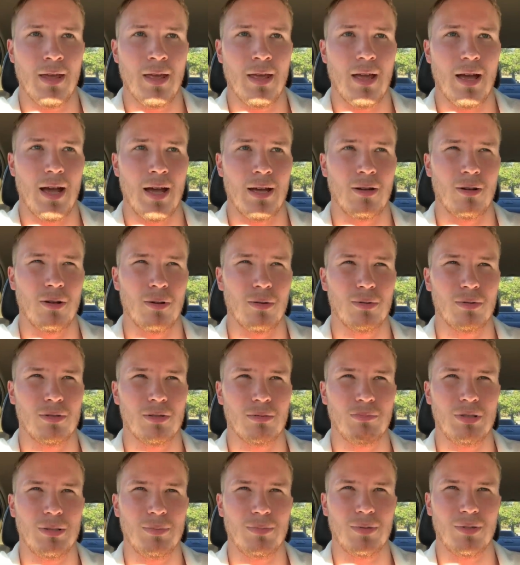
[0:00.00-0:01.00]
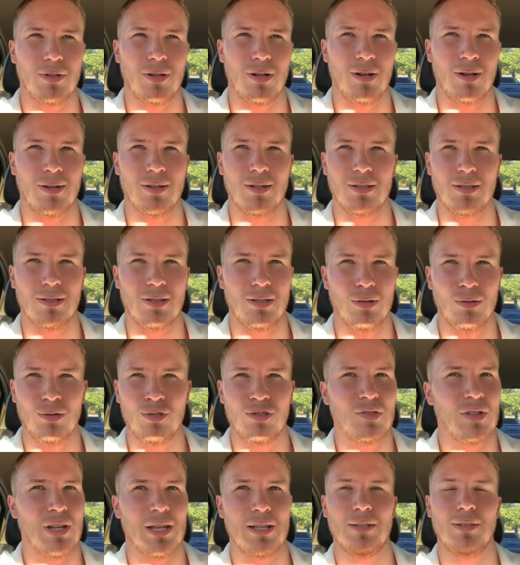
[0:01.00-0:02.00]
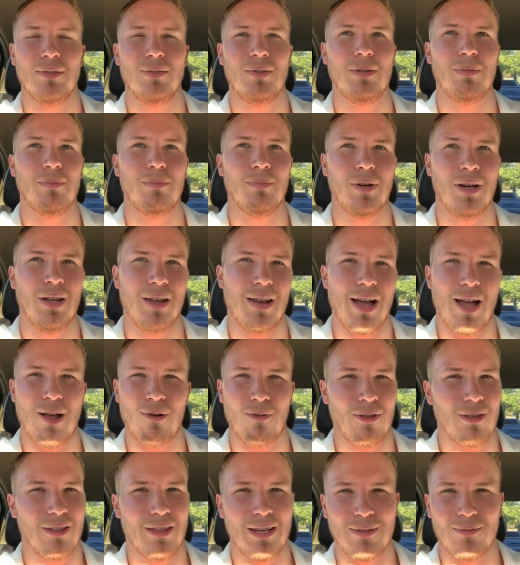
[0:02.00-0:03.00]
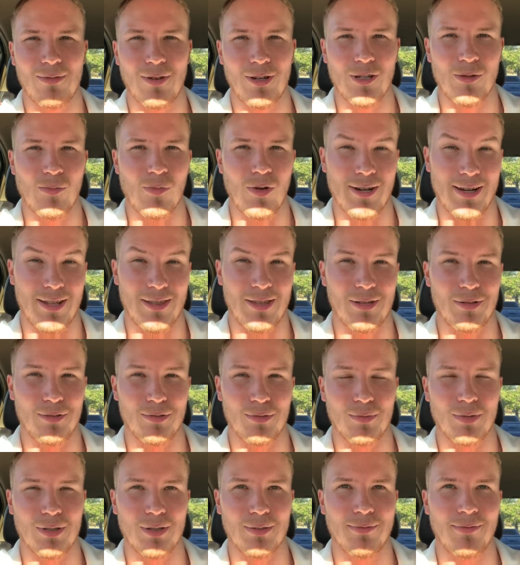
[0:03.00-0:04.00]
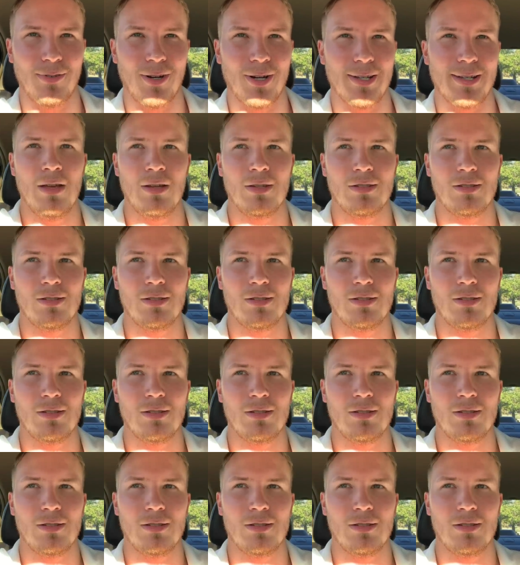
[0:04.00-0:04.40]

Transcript: I know some people aren't huge fans of it, but I really like Volume 1. I thought it was really funny.